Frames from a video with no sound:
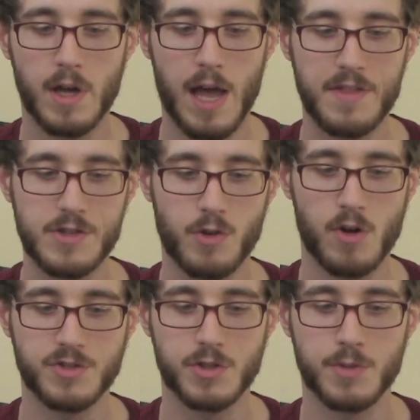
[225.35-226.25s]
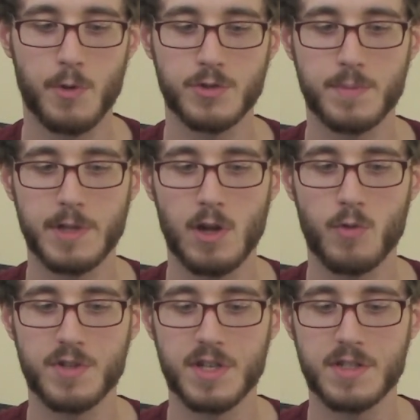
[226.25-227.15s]
and these are also supposed to be low
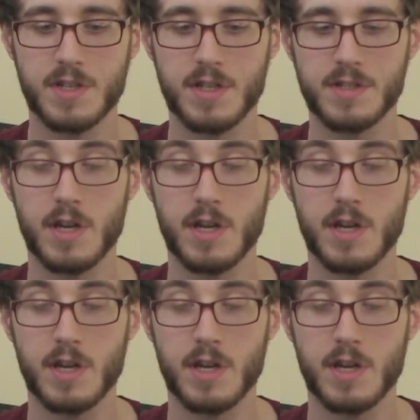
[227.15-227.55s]
resistance.